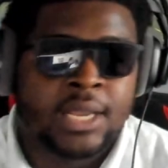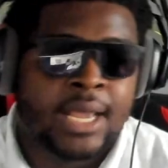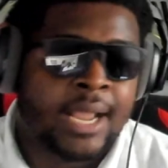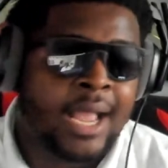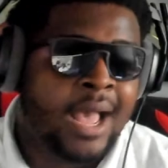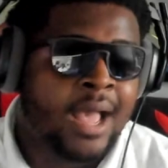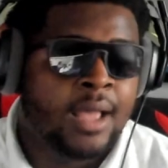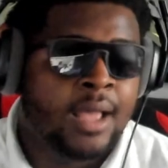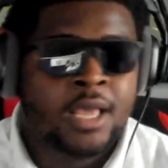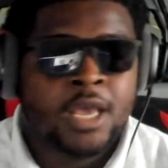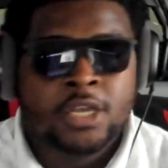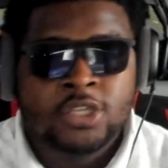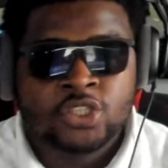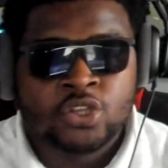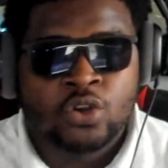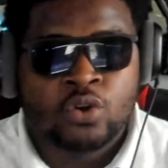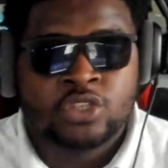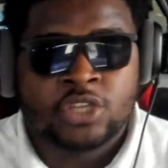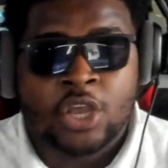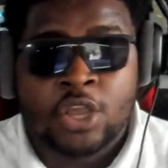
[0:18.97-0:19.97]
Like I
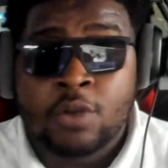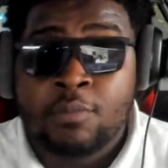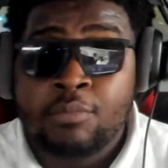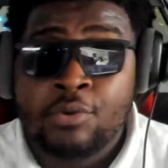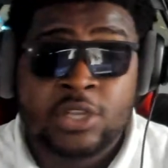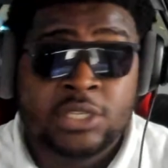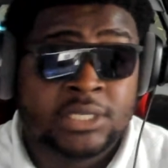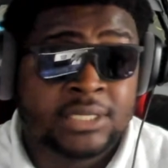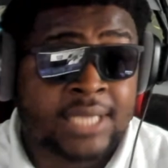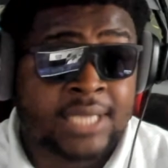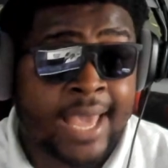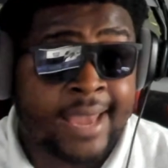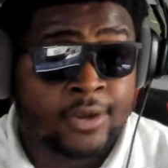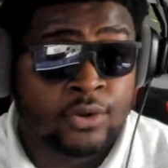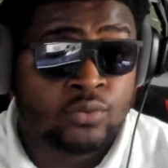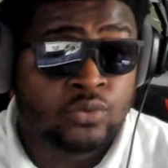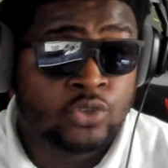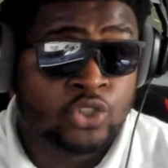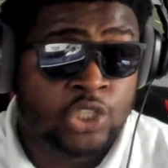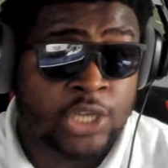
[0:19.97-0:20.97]
told y'all, your boy just got a
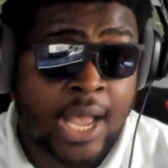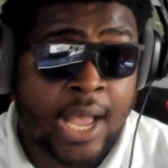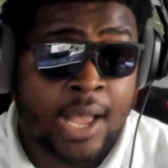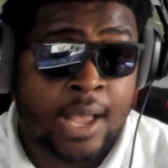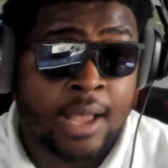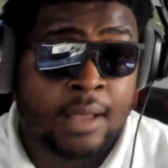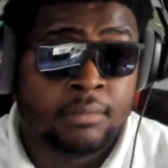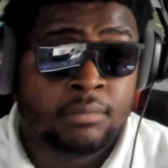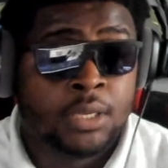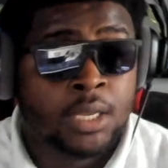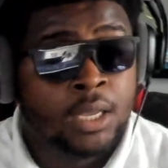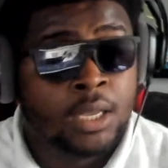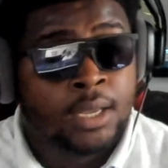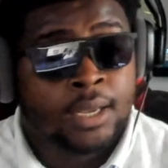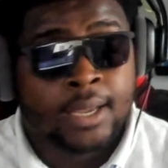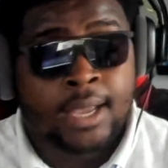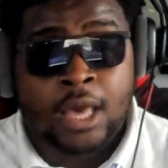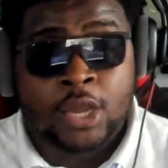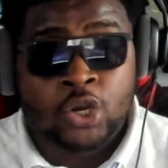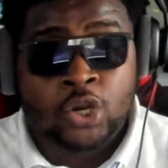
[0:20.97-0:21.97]
new job,
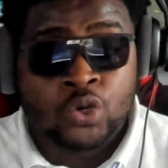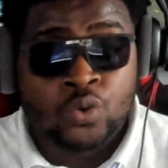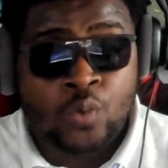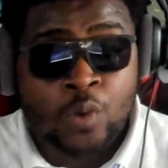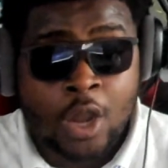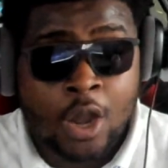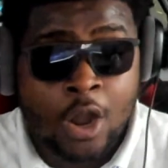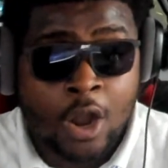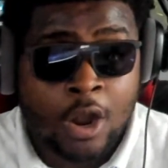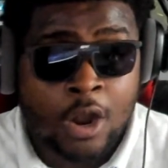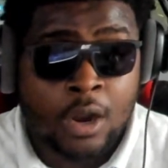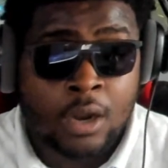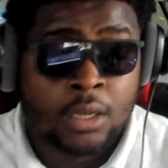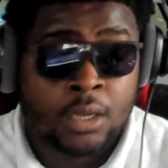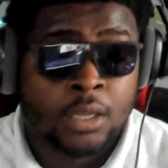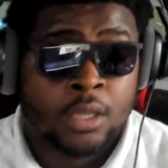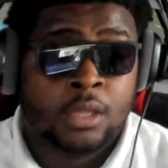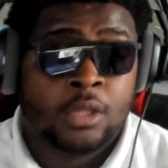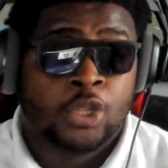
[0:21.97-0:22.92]
got a new car.